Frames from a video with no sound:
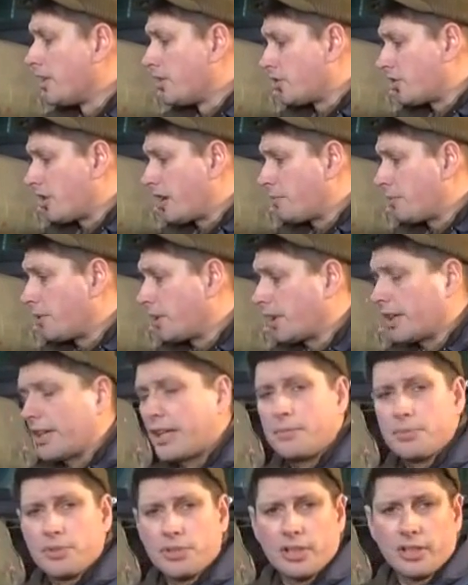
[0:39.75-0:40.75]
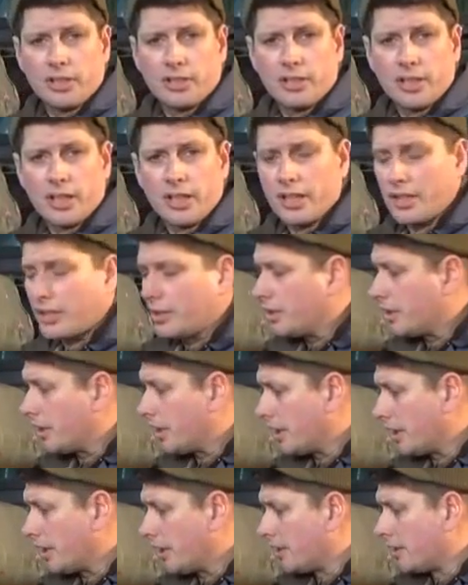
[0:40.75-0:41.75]
Same with the clips and, and
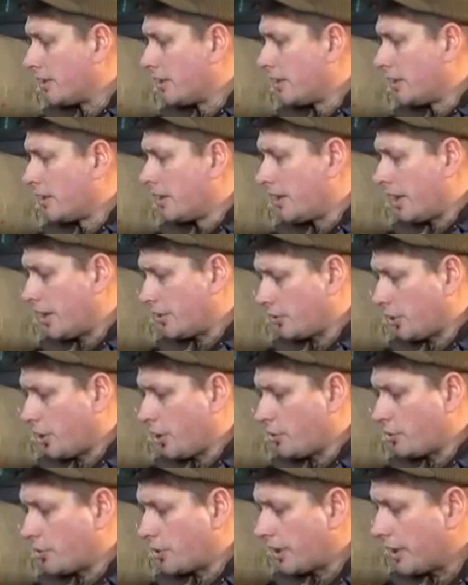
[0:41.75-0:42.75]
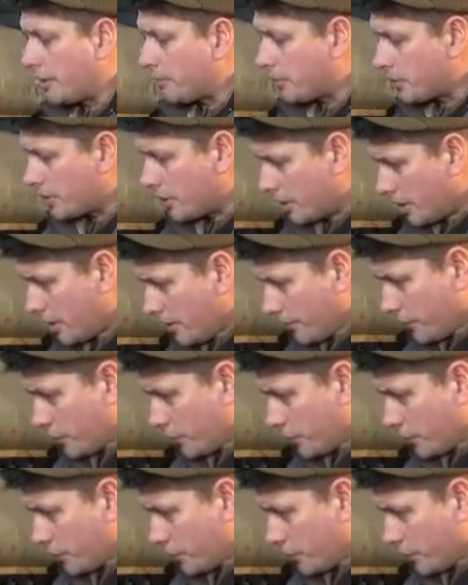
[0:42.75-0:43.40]
uh, actual hose clips.